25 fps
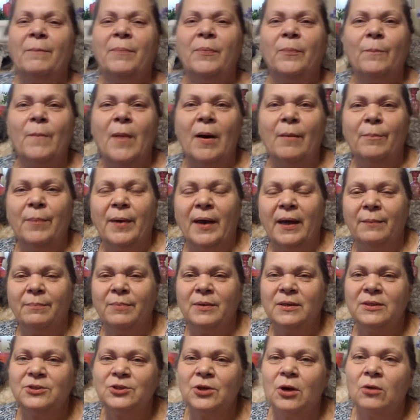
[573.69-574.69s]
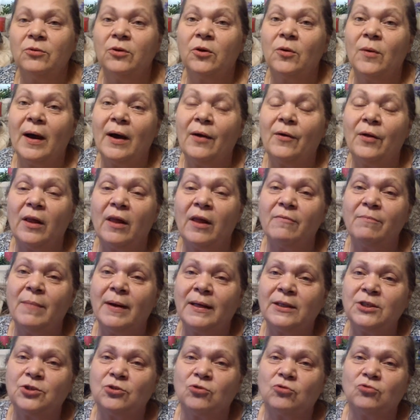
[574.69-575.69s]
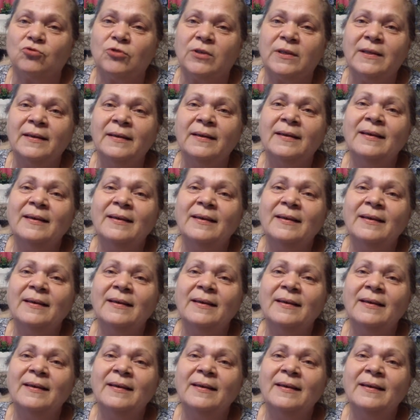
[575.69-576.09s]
My babies. Y'all know how I love my children.